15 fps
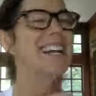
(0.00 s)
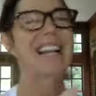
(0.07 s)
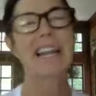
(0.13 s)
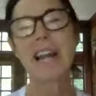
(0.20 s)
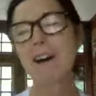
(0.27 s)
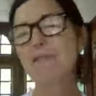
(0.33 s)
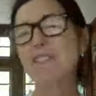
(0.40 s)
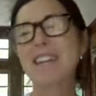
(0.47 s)
I'd
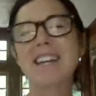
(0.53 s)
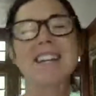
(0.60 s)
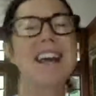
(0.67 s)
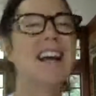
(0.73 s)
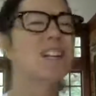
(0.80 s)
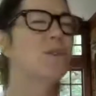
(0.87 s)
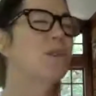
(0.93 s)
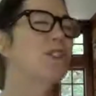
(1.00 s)
love to
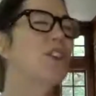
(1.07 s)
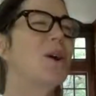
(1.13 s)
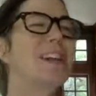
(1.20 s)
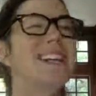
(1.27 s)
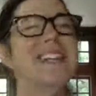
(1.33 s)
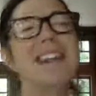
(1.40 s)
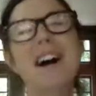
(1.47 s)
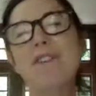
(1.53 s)
connect with you.
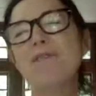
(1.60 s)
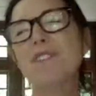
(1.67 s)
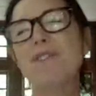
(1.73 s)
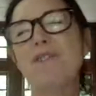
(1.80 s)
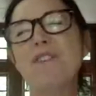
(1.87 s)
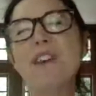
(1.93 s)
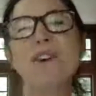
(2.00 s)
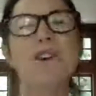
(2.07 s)
I'd love to
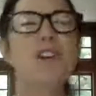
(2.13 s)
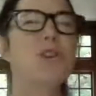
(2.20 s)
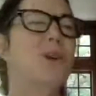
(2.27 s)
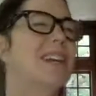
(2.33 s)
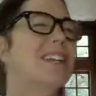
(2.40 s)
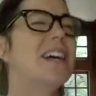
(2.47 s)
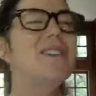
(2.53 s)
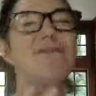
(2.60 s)
feel you.
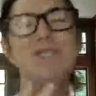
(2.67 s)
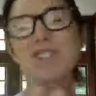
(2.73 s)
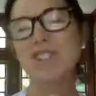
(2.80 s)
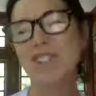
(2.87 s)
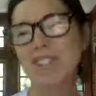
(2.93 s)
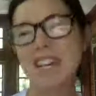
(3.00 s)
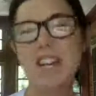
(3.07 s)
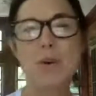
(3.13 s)
I'd love to
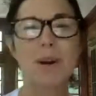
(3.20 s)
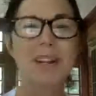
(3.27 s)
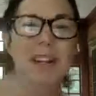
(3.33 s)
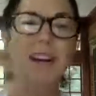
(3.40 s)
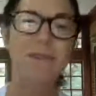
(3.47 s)
see you.